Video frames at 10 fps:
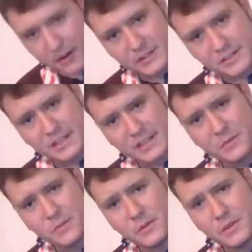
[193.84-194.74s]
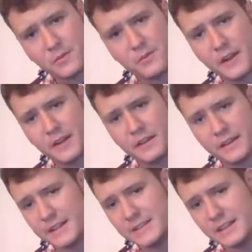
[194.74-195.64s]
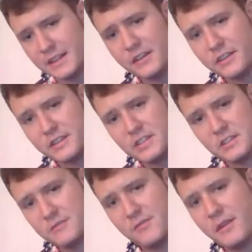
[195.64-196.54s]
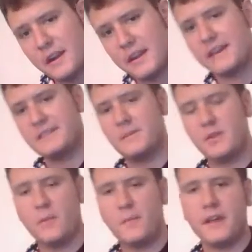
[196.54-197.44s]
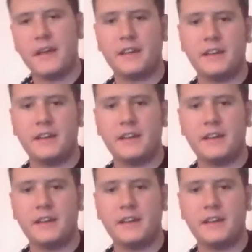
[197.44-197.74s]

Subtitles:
just like you would when you fret. Like I said, literally it's just fretting, except you don't pick.